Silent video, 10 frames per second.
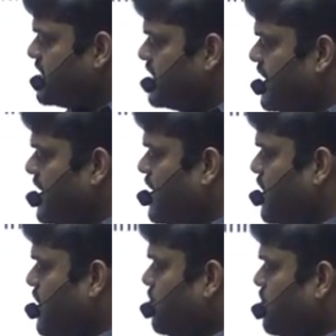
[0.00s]
inning,
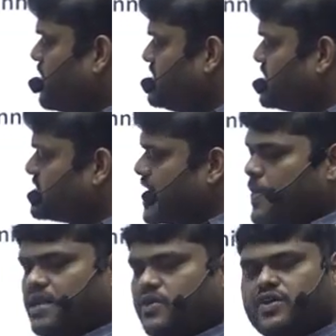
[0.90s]
we will just take the
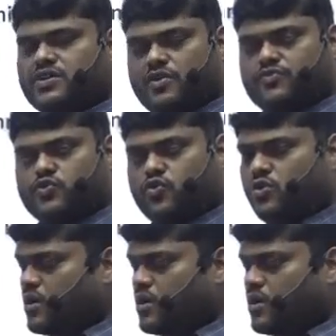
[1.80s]
difference of 2,